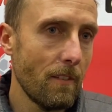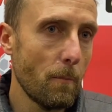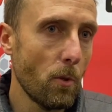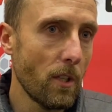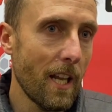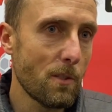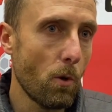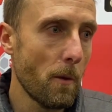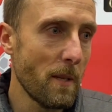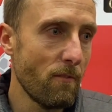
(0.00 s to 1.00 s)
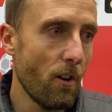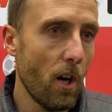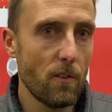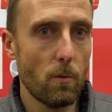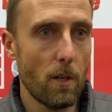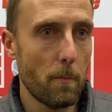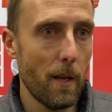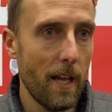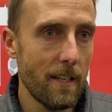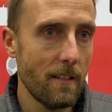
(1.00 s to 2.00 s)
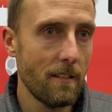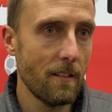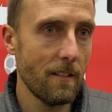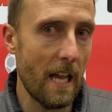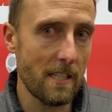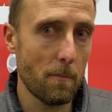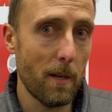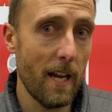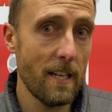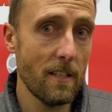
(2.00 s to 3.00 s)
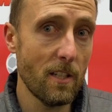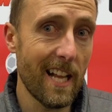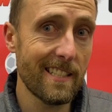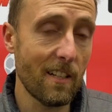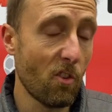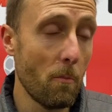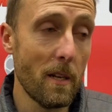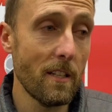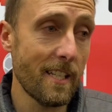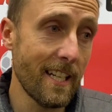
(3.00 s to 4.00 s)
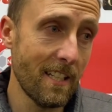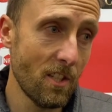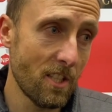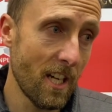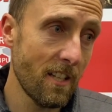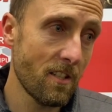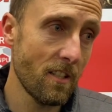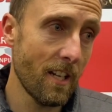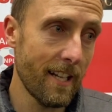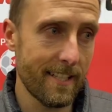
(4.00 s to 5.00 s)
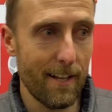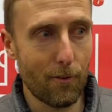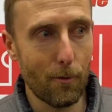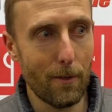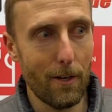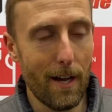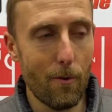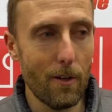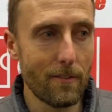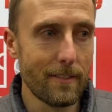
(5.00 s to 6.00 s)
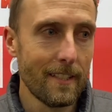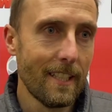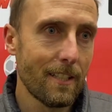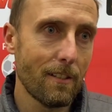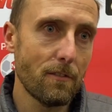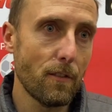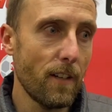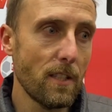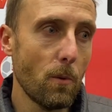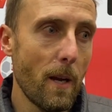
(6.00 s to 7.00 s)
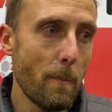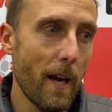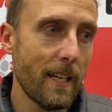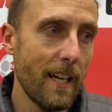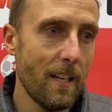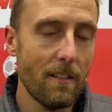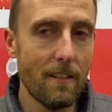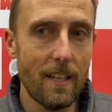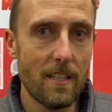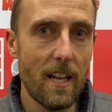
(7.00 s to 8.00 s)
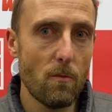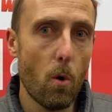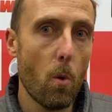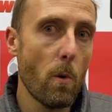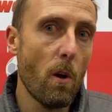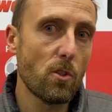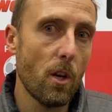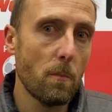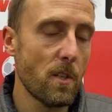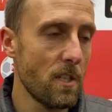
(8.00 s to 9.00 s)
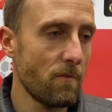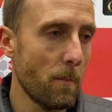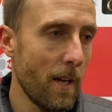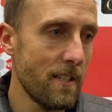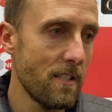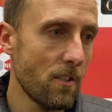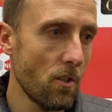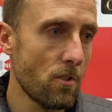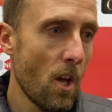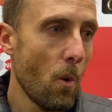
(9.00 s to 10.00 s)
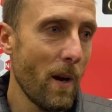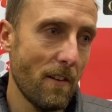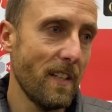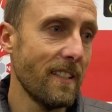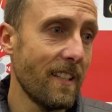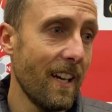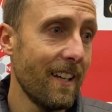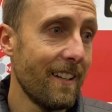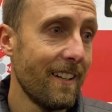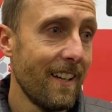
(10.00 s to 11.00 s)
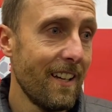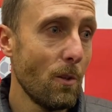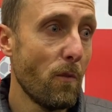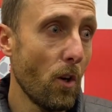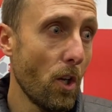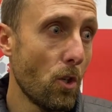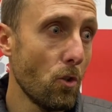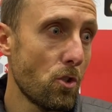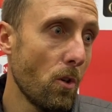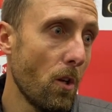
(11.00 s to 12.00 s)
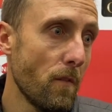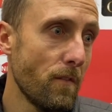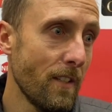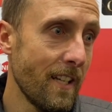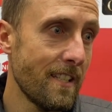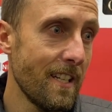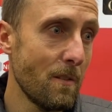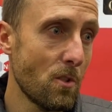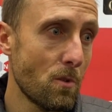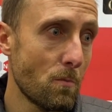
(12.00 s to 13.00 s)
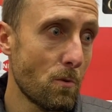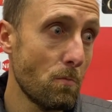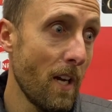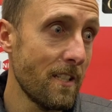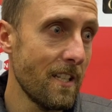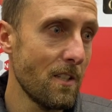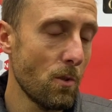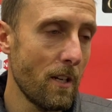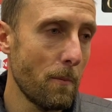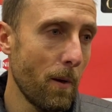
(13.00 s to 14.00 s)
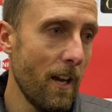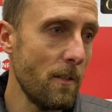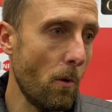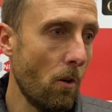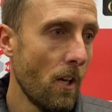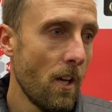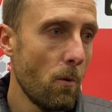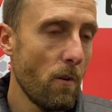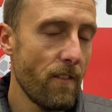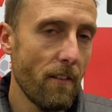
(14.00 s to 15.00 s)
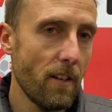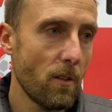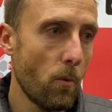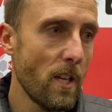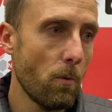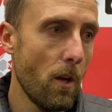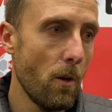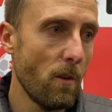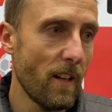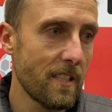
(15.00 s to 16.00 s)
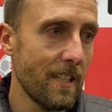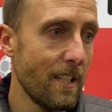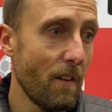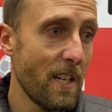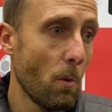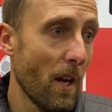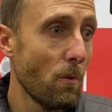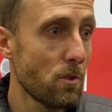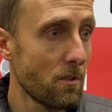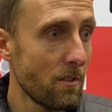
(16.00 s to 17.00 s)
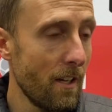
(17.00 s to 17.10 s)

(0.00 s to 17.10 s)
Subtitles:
But the lads want to be involved, they want to play, and lads are playing, and lads that come in and taking the chance, and the lads that are out and gonna have to fight their way back in. And it, what we want is competition for places, because we haven't had that. You know, we've got a good squad of 19-20 players, but we've never had a week where we've had to leave anyone else.